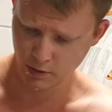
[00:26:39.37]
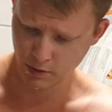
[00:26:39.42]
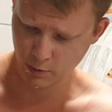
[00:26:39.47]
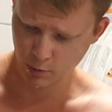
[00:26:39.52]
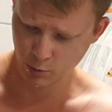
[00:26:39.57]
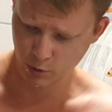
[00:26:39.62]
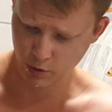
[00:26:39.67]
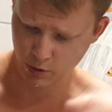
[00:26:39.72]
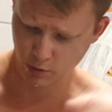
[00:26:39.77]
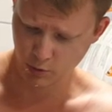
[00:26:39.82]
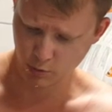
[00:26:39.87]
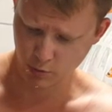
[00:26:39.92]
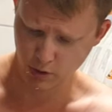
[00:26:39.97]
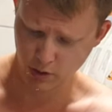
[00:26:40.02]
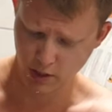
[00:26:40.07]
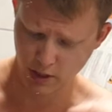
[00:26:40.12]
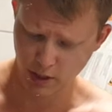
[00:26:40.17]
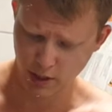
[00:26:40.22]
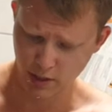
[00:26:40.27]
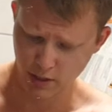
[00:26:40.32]
With one
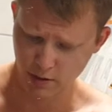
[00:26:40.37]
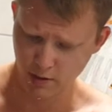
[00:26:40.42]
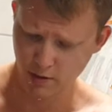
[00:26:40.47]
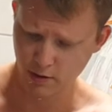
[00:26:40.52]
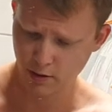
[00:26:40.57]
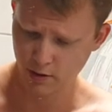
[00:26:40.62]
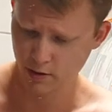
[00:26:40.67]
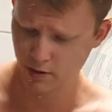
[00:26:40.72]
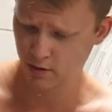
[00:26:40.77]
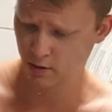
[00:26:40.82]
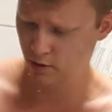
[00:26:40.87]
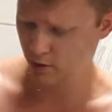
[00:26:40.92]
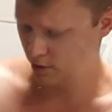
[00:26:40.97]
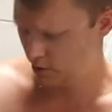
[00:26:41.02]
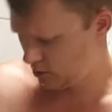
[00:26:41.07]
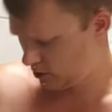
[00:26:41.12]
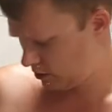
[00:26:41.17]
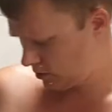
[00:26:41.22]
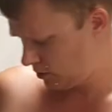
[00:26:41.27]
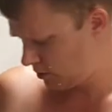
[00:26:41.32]
hand.
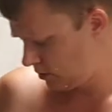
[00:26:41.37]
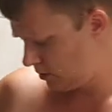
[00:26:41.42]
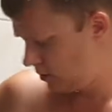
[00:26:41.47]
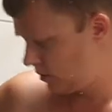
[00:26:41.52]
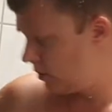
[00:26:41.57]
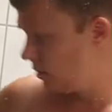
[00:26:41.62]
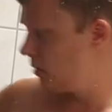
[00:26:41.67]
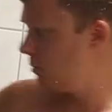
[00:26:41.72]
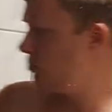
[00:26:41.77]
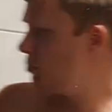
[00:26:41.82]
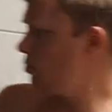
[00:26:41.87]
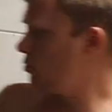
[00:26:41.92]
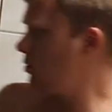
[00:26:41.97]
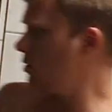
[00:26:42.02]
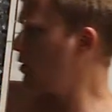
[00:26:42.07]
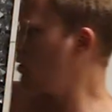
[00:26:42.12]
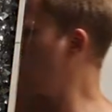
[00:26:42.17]
Putting